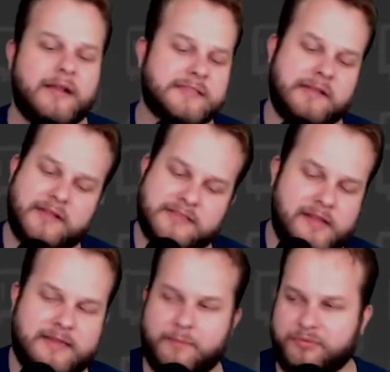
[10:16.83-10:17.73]
It's like, let's
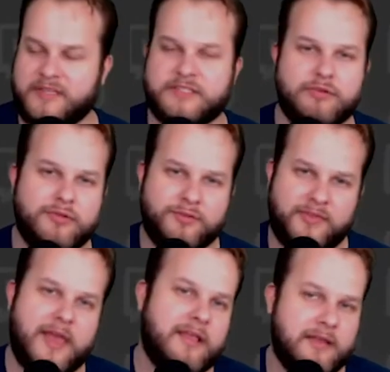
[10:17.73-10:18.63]
let the police do their
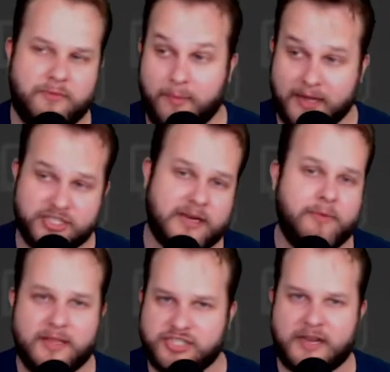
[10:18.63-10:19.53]
thing, and then if we want to check it out,
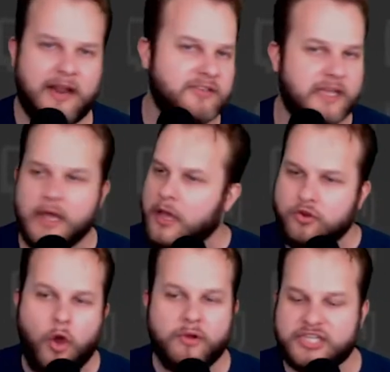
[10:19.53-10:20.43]
we can check it out." He's like,
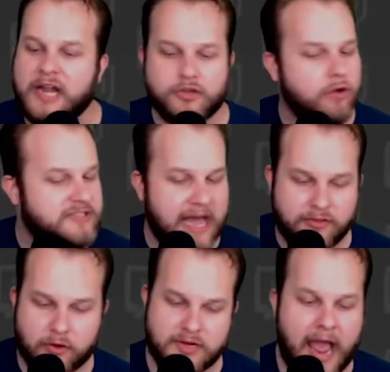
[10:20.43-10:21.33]
"No, we got to go down
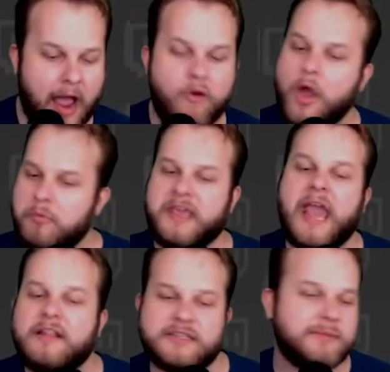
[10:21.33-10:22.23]
there now. We
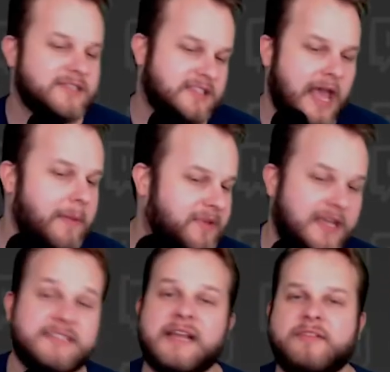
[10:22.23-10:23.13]
can't let them escape." Like,
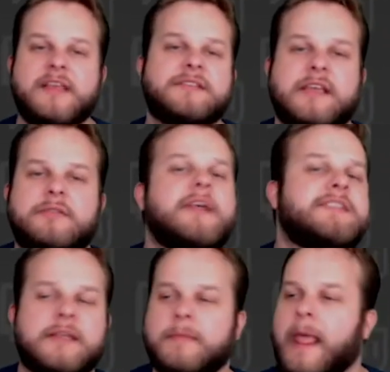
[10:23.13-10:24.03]
he's not even thinking. He's like,
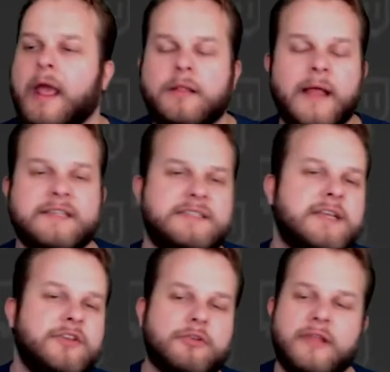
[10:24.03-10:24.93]
"Listen,
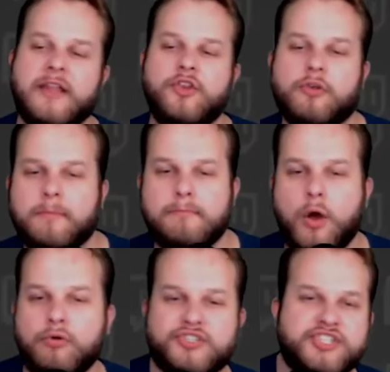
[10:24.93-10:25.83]
Lexington, you're letting your
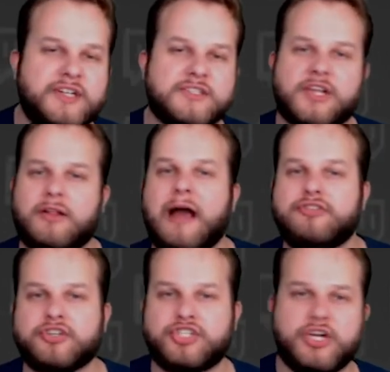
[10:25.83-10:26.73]
emotions
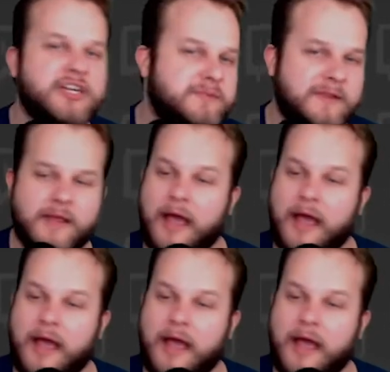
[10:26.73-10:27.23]
cloud your judgment.